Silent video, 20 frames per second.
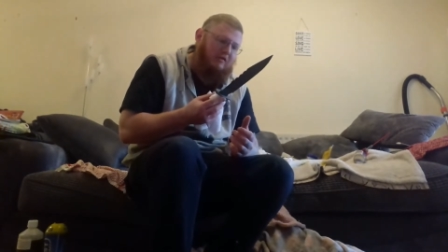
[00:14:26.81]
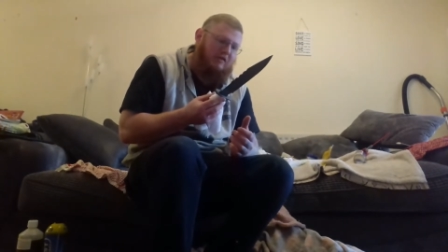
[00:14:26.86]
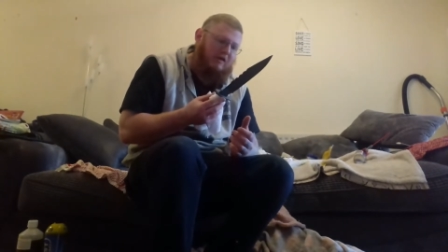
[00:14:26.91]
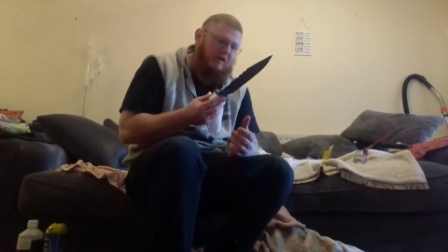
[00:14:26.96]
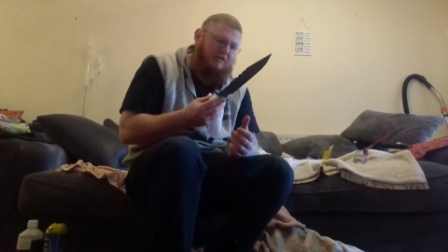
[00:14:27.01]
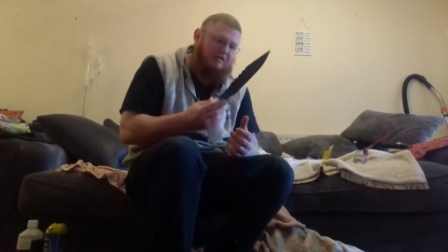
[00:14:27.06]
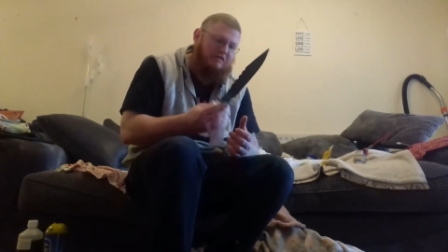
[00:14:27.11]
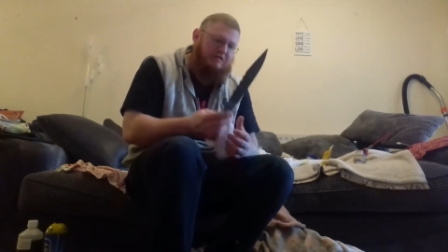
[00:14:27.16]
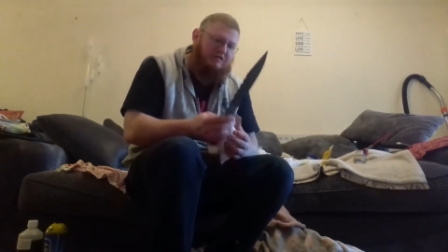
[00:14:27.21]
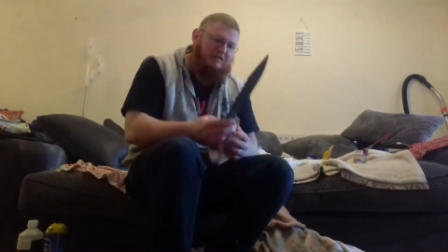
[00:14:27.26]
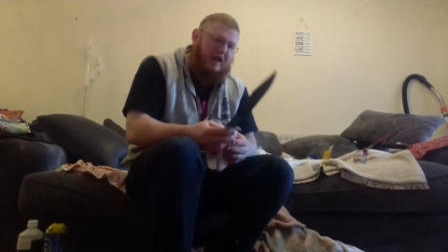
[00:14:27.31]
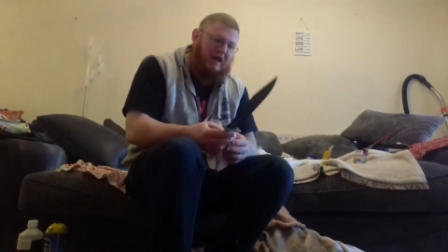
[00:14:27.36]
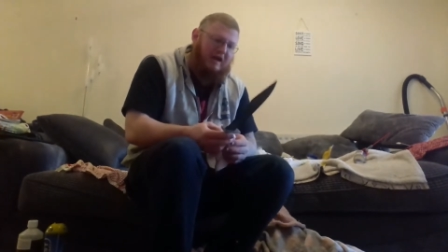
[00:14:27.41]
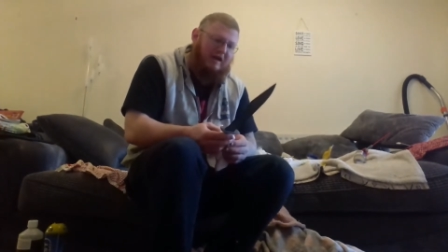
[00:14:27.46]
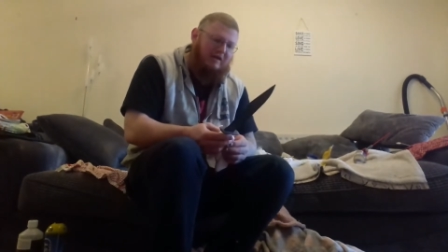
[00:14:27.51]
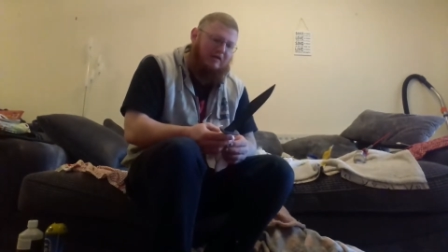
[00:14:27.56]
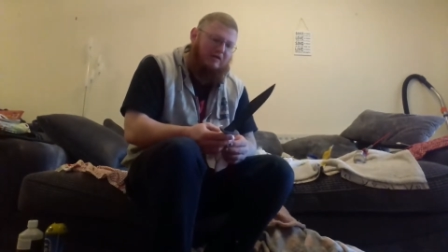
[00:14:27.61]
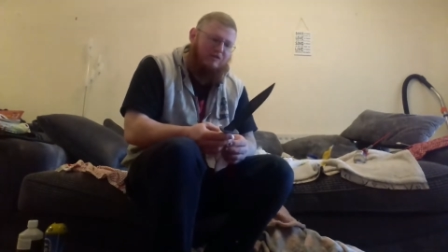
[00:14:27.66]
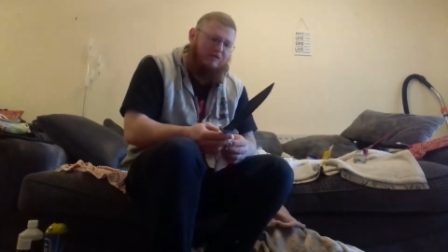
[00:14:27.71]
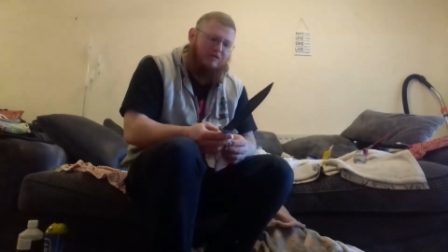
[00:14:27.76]
it
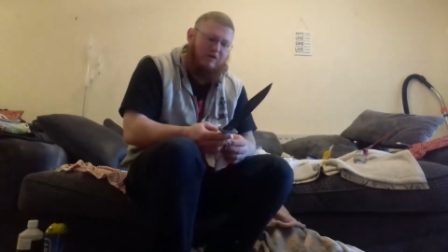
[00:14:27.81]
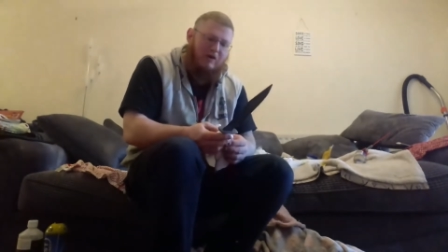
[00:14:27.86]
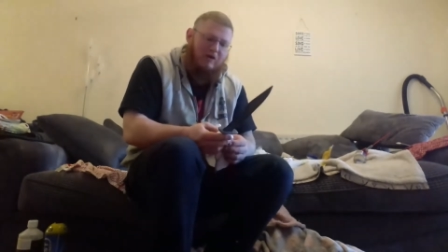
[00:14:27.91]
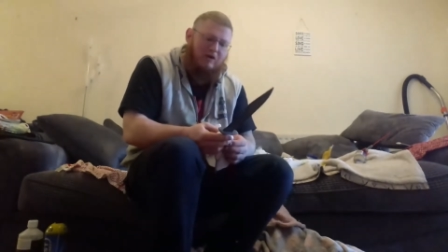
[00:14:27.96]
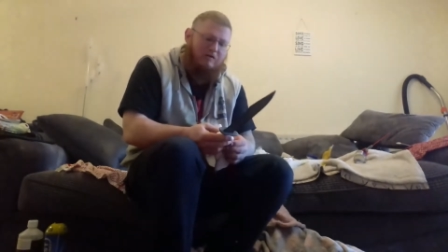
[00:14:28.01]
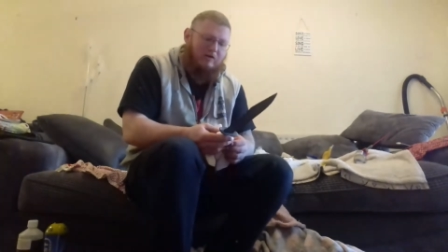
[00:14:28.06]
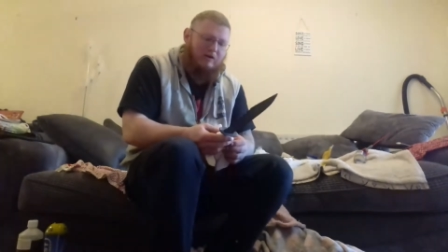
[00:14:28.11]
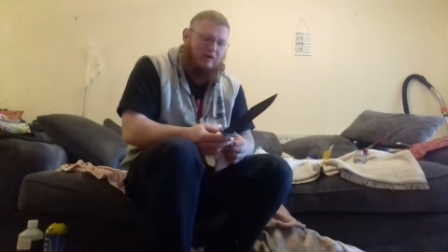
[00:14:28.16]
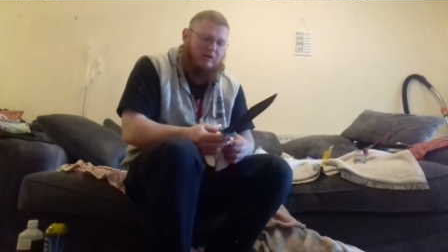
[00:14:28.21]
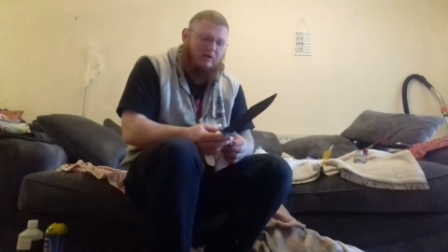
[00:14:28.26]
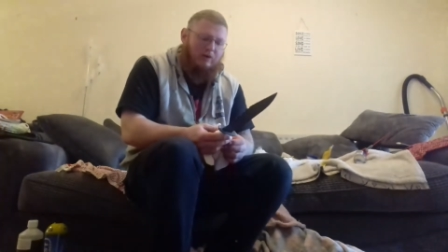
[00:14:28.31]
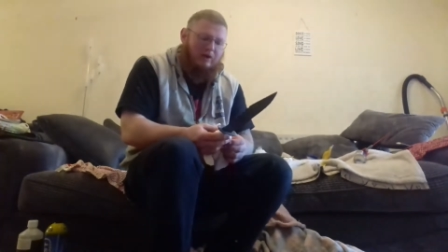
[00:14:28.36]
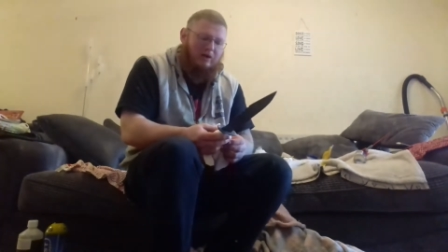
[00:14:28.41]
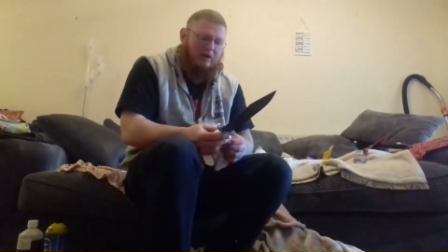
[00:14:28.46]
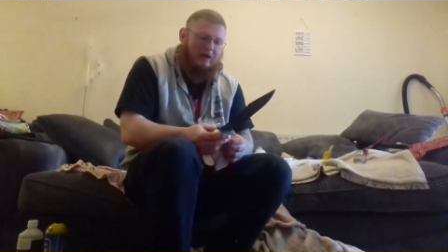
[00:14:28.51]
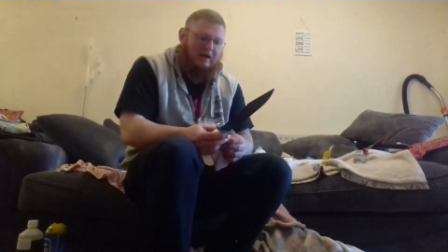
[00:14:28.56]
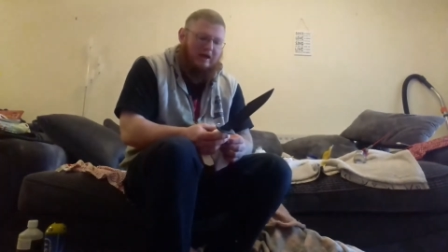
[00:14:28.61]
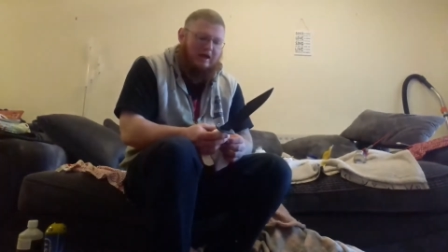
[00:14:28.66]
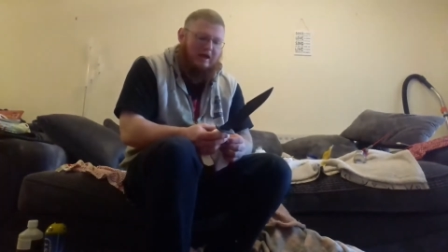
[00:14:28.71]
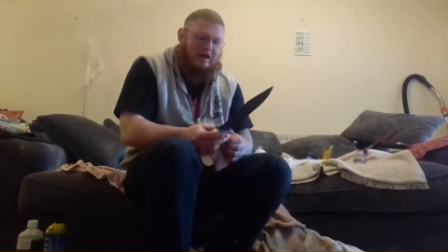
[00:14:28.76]
fades very, very
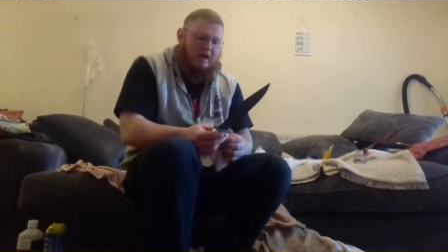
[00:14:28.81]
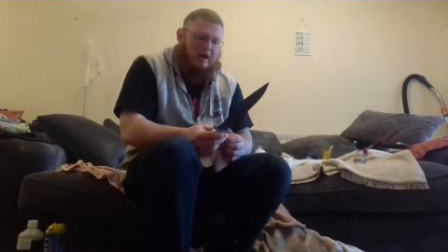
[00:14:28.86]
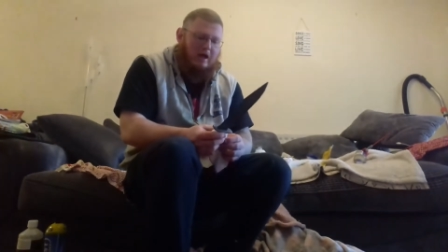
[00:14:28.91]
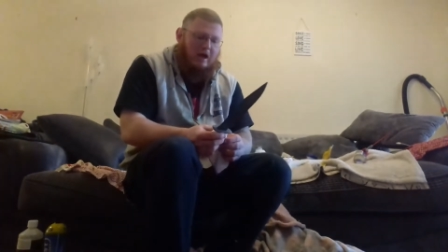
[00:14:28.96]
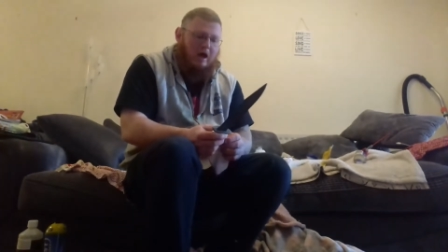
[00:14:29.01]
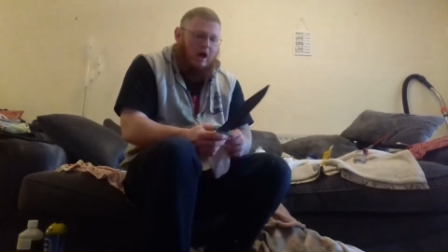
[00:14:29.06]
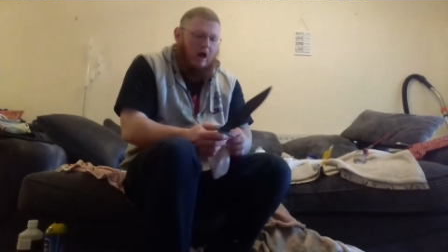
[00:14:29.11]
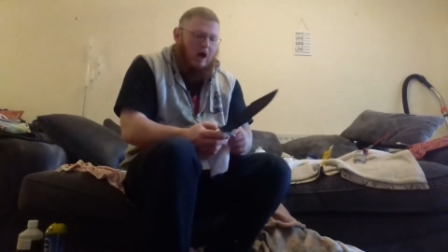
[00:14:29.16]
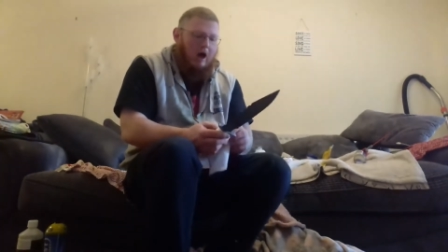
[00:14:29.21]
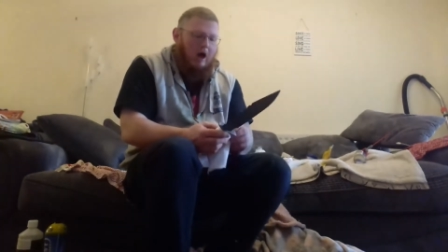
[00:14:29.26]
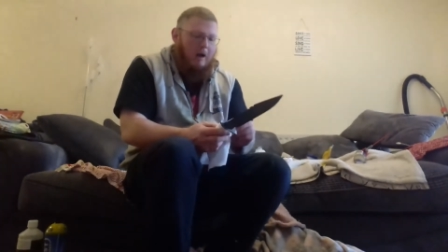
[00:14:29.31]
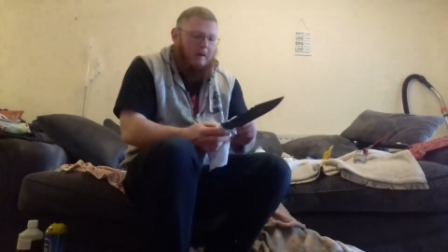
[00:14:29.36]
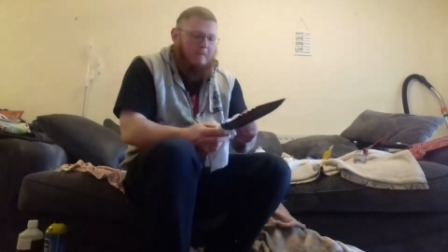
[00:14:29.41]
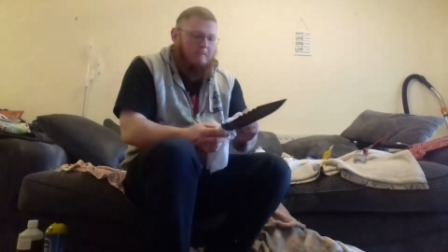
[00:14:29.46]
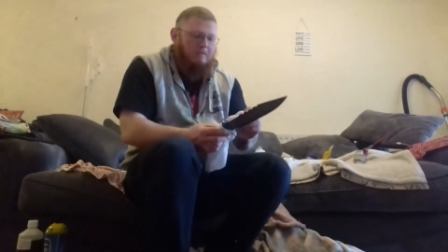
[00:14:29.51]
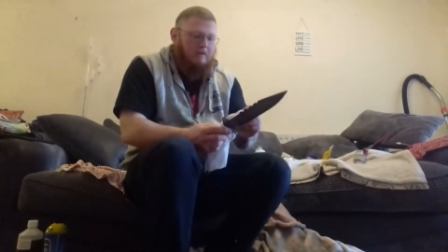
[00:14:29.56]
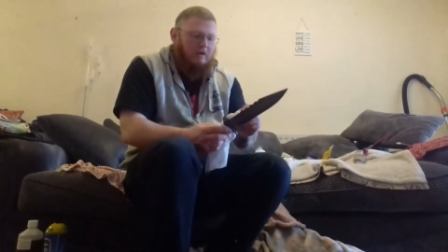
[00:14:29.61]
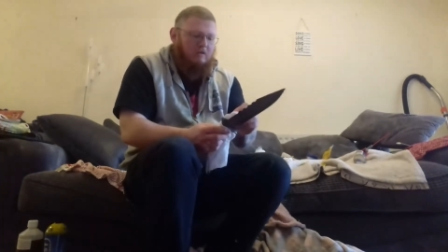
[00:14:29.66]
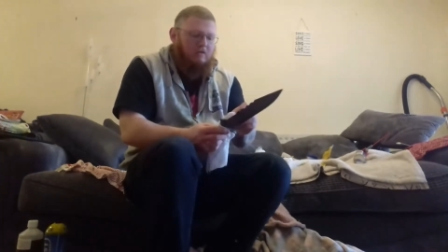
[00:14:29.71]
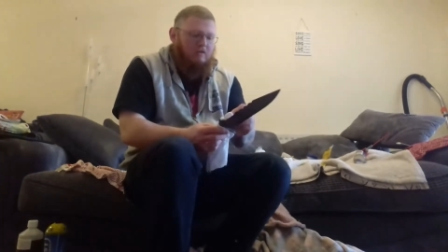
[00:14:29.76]
quickly,
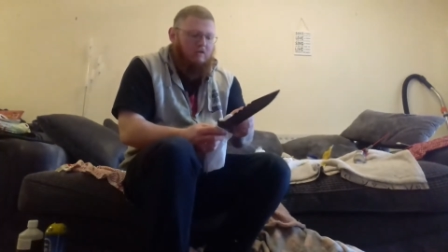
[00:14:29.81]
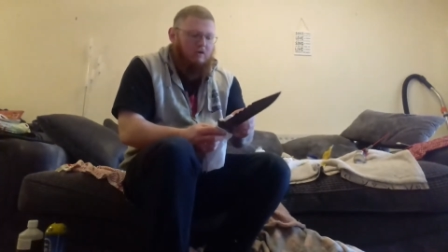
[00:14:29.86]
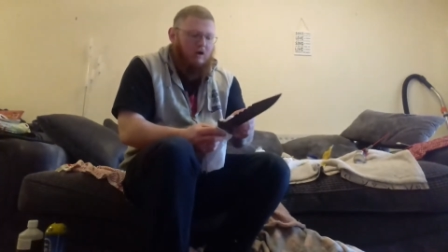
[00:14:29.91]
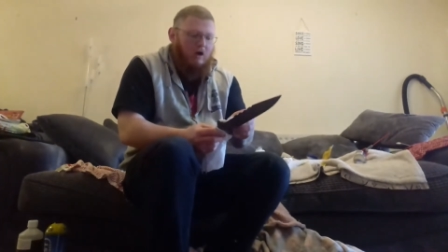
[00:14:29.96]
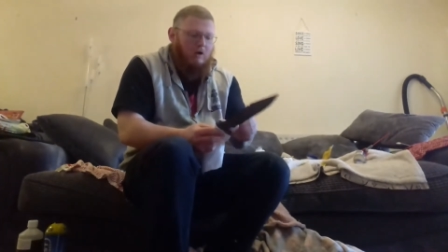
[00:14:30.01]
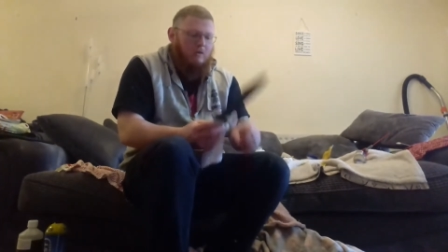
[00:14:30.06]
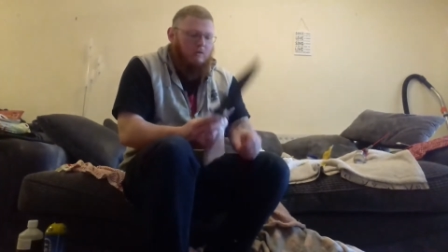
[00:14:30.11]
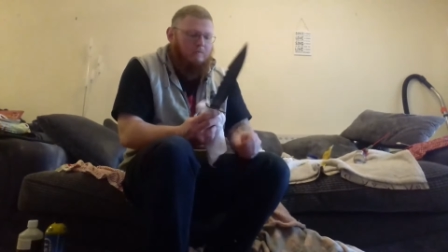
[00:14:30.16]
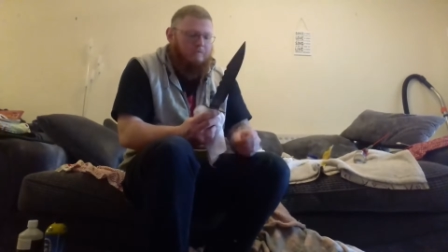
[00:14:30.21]
and so